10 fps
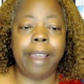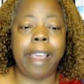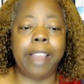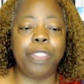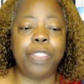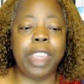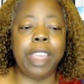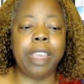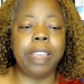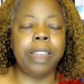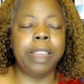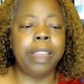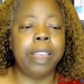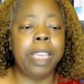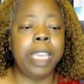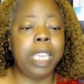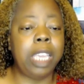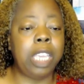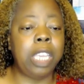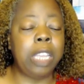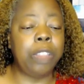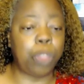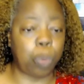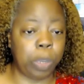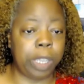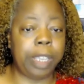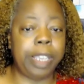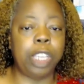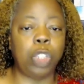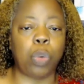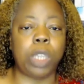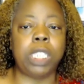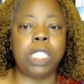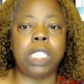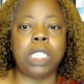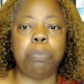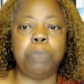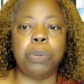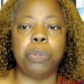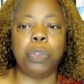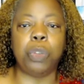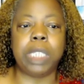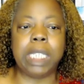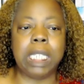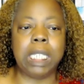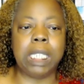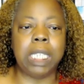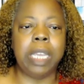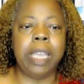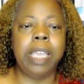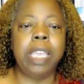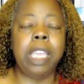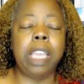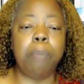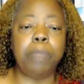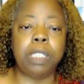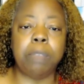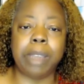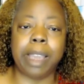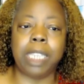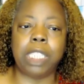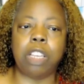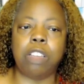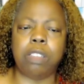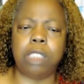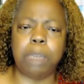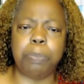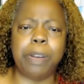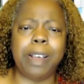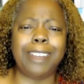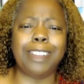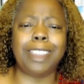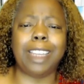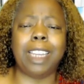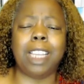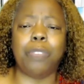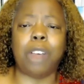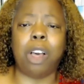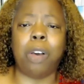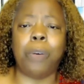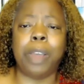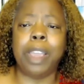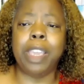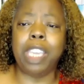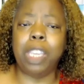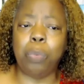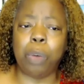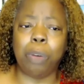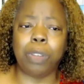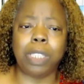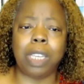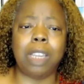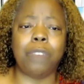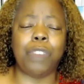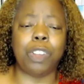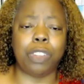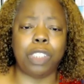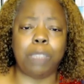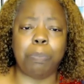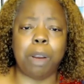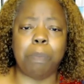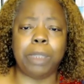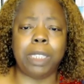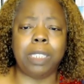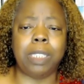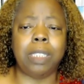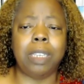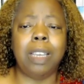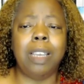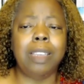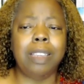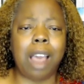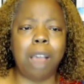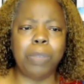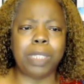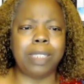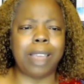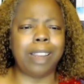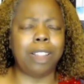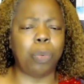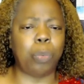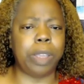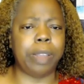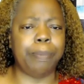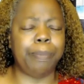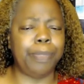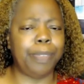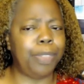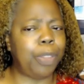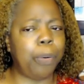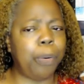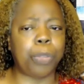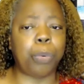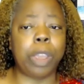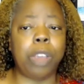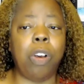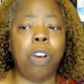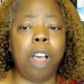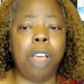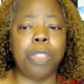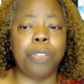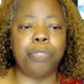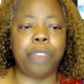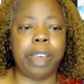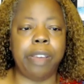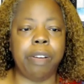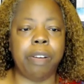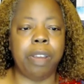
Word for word: And then he, three, he addresses his spiritual needs. He helps him gains a deeper understanding of how he works and feels his purposes. God was not in the wind, the earthquake, or the fire